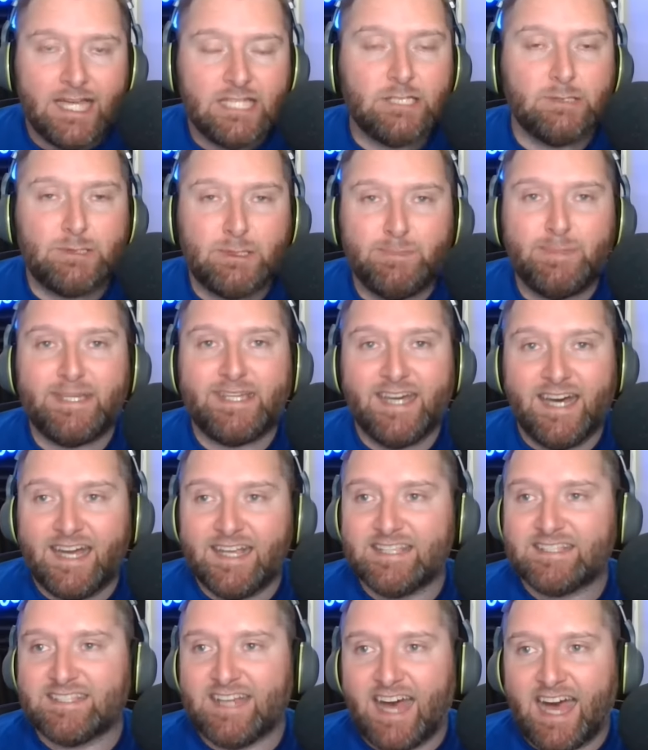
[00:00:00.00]
is just
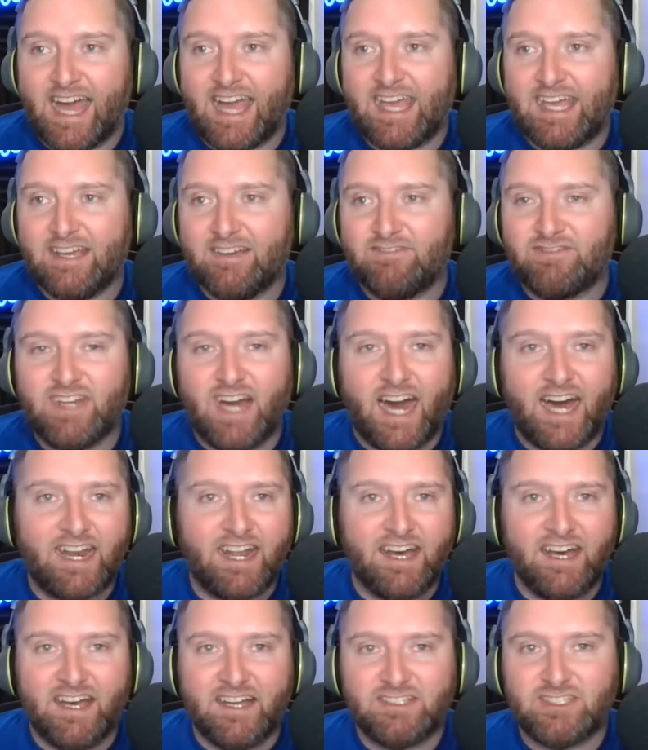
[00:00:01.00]
because I have got
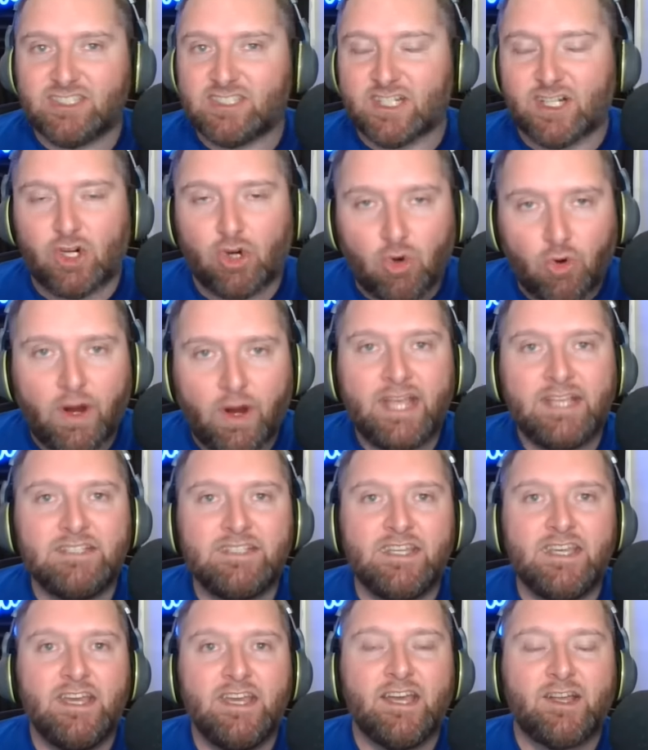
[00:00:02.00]
just a
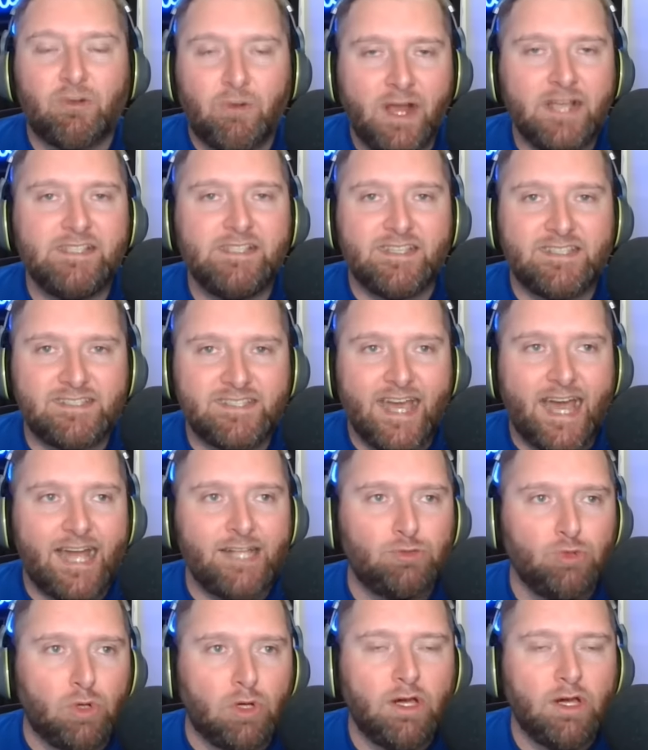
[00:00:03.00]
crazy
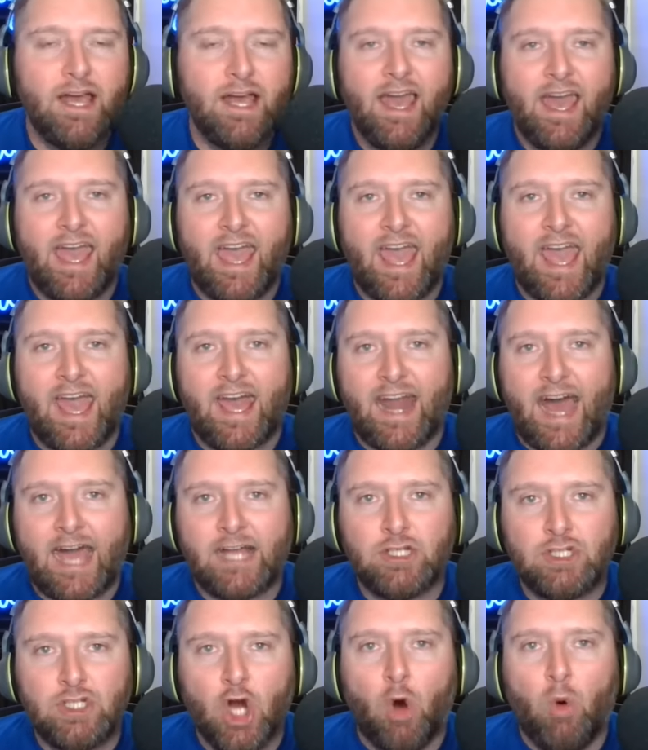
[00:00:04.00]
schedule, and I
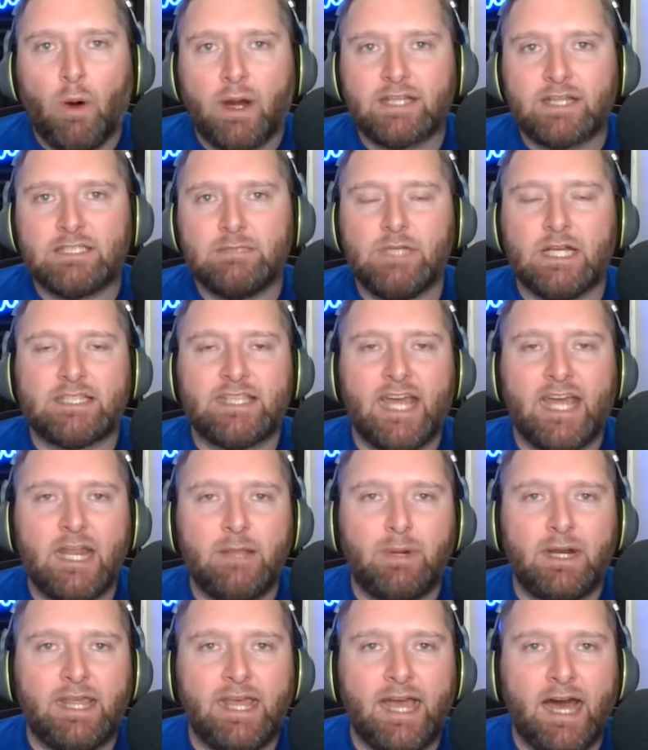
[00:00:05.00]
don't want to subject
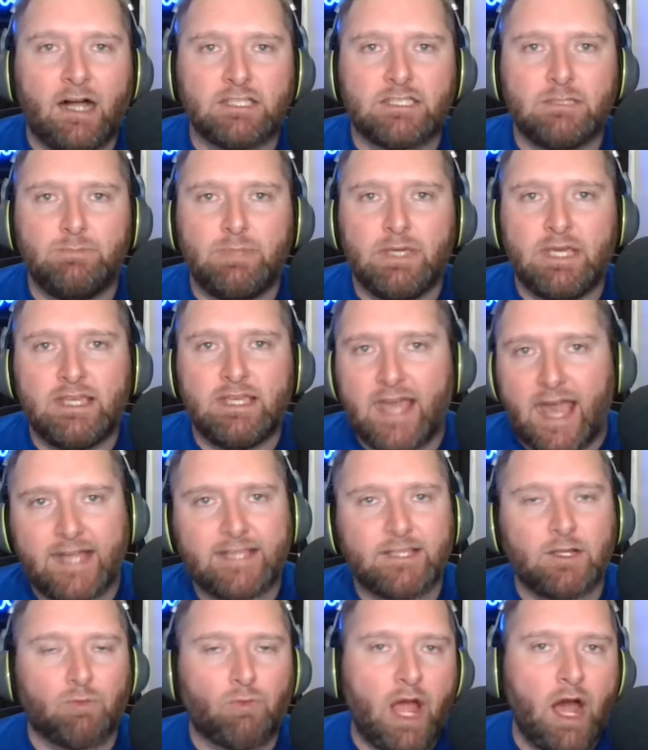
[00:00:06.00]
anybody else to being
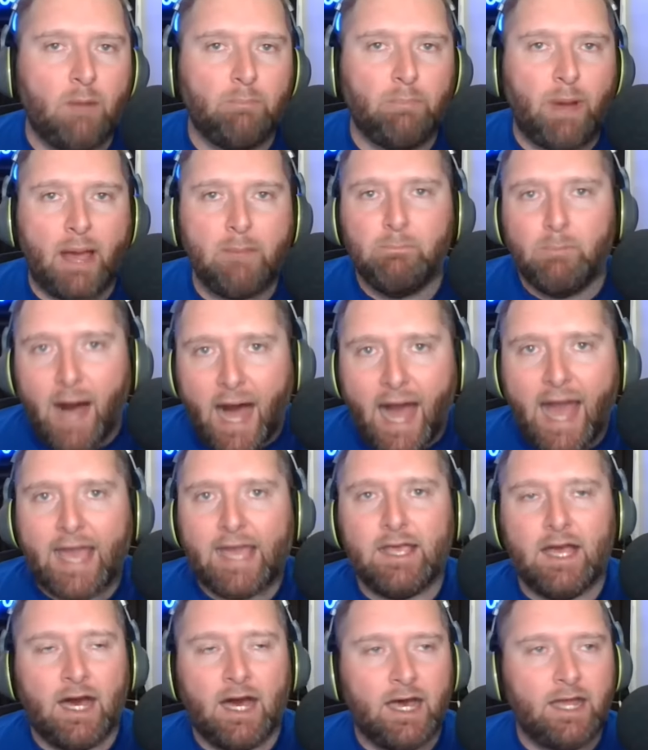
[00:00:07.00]
yanked around by
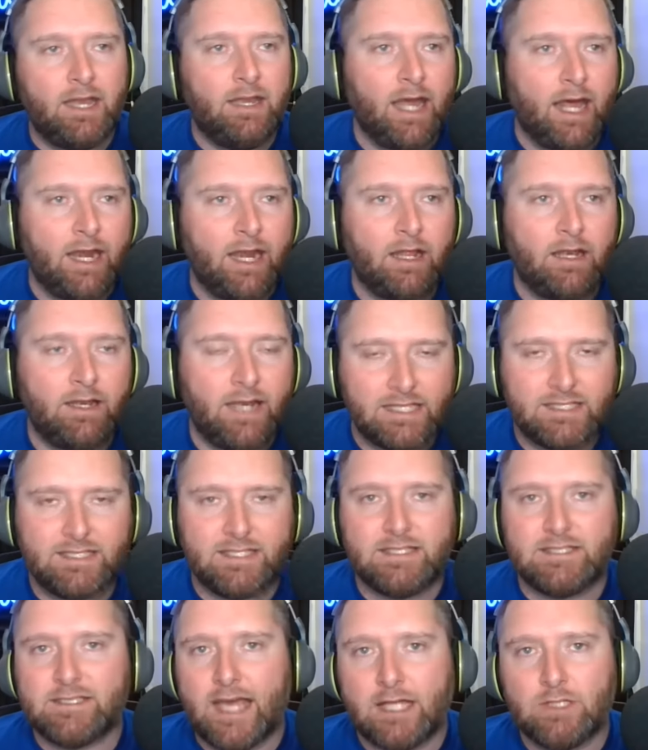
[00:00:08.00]
my
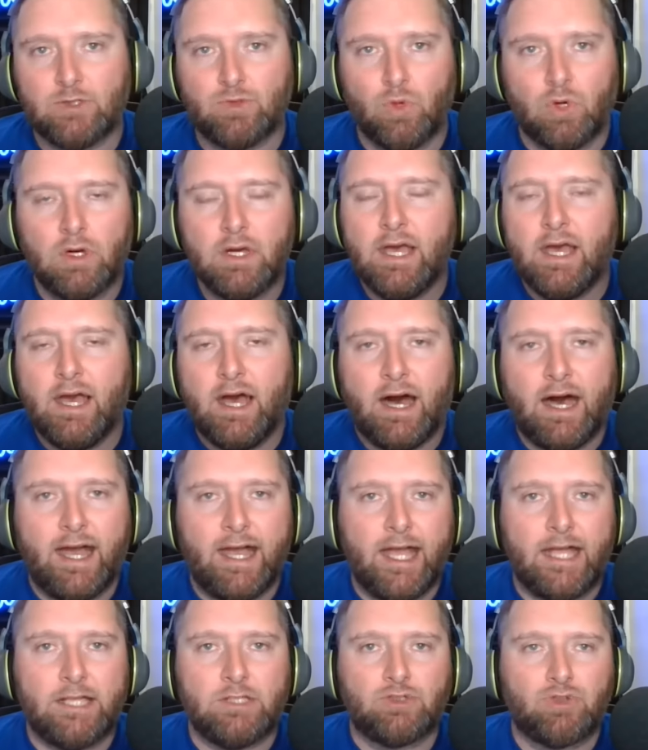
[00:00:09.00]
nutsy schedule
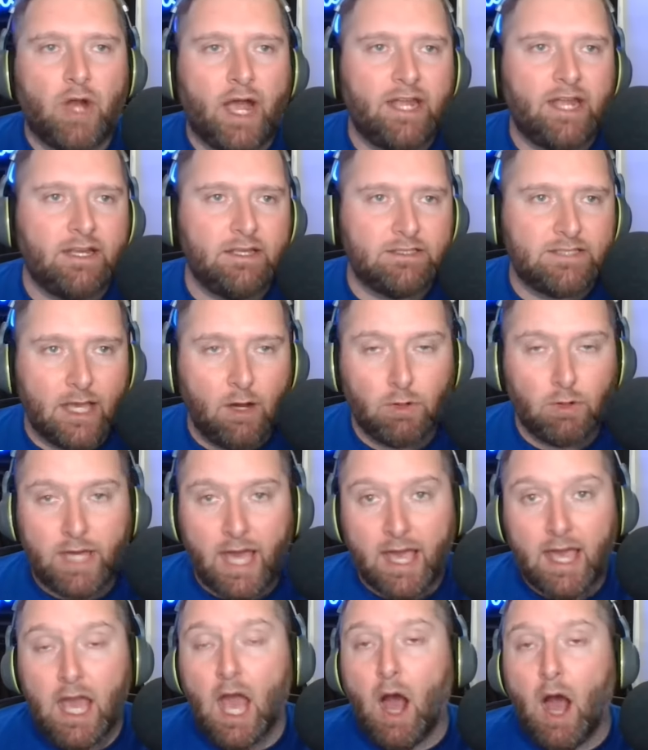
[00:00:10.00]
and trying to say,
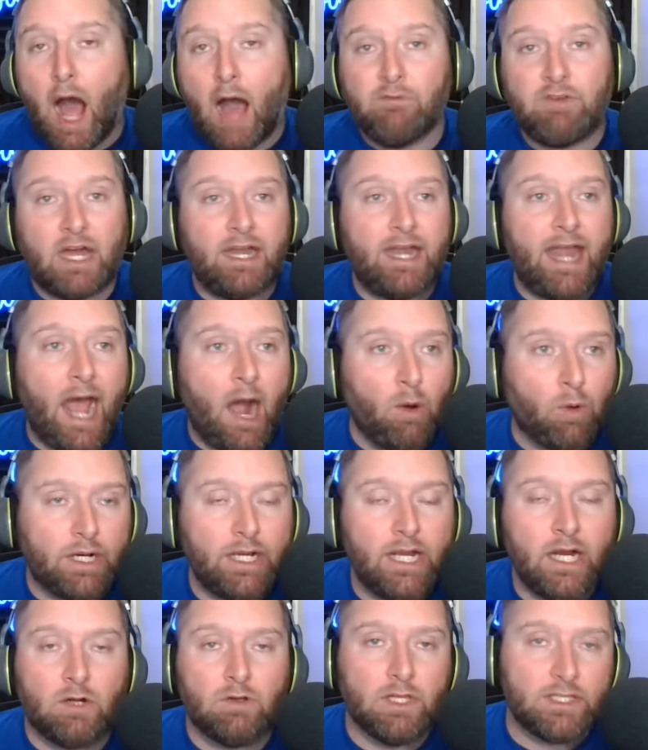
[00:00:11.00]
okay, I've got an hour
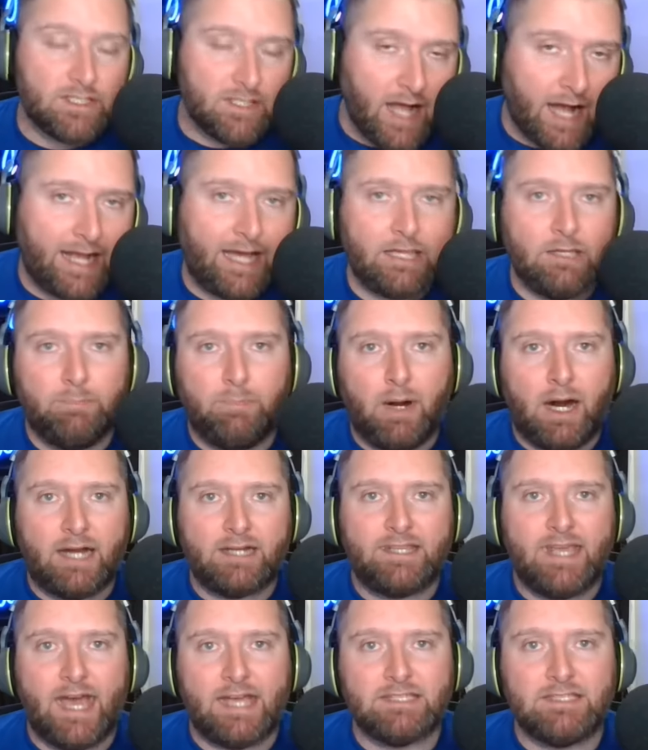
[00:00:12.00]
here, let's knock out the
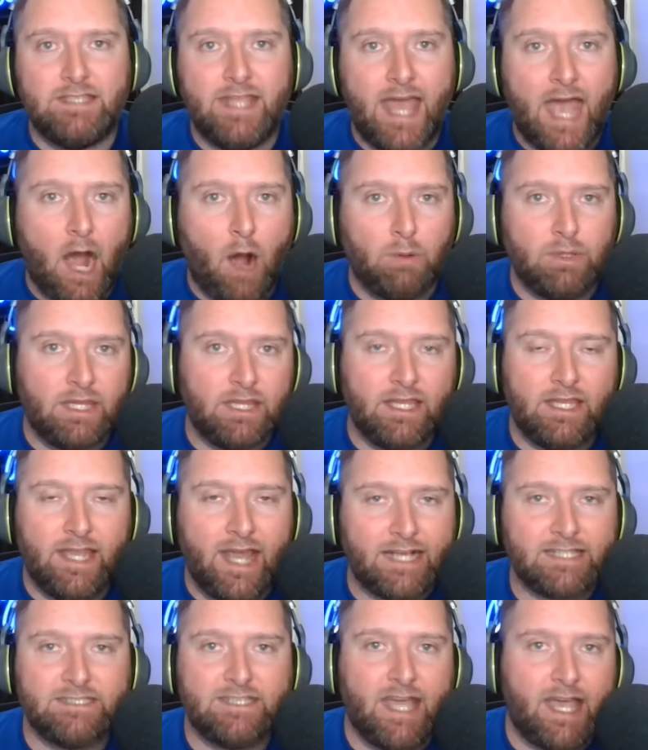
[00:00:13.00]
podcast now, and then the
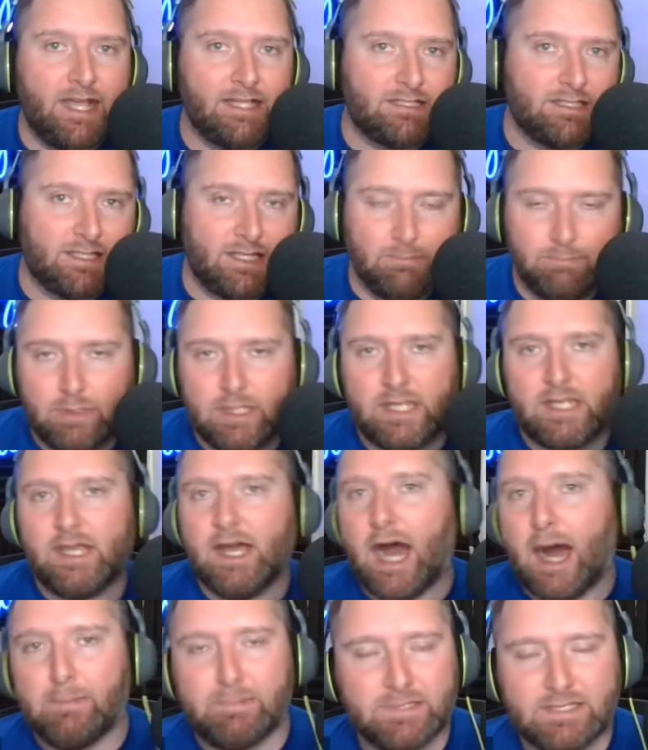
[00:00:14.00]
next day it's completely
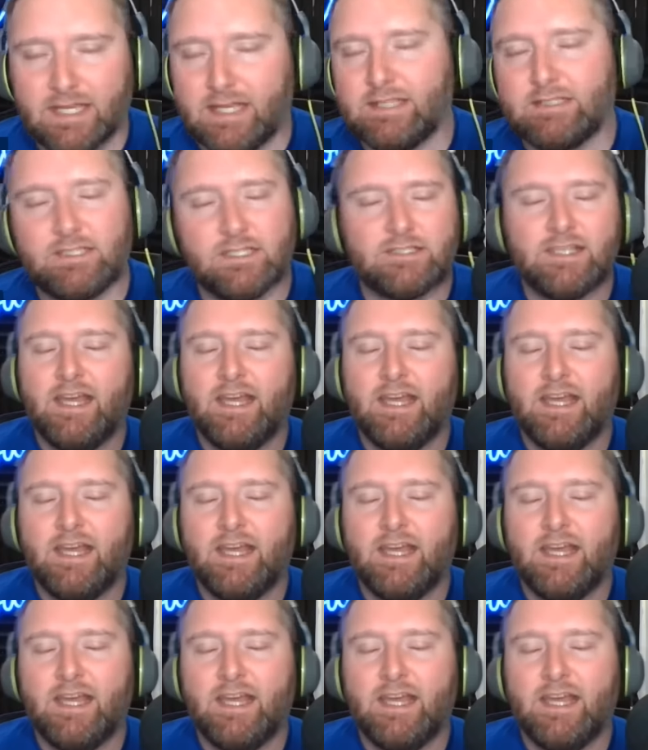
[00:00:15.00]
opposite.